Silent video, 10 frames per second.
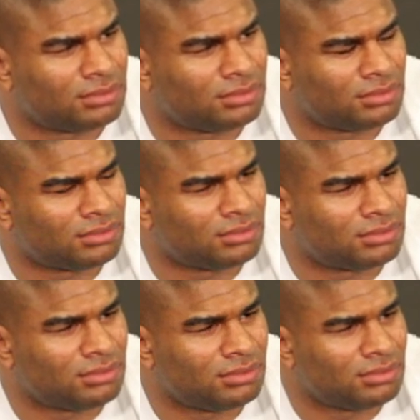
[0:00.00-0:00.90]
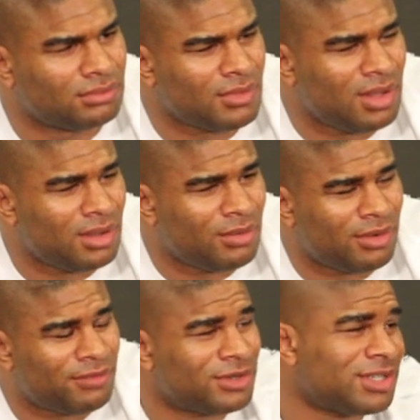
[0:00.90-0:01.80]

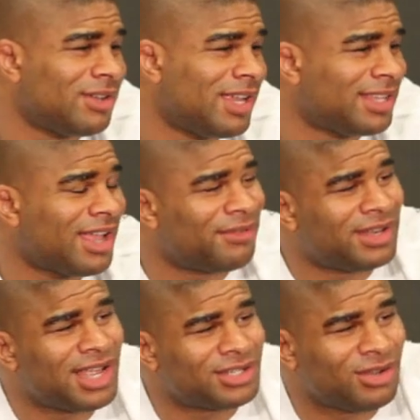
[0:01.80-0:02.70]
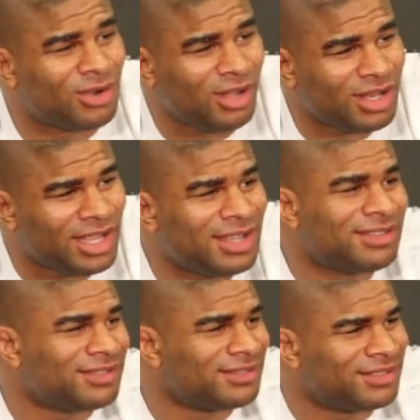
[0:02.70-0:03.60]
Well, first I'd like to have a nice long holiday
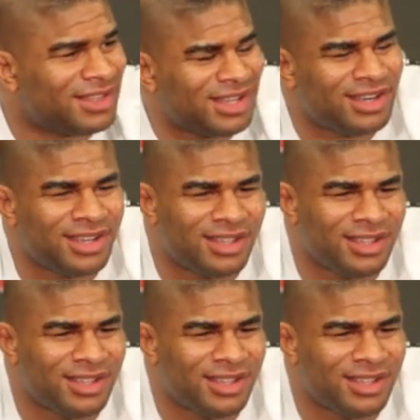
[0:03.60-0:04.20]
and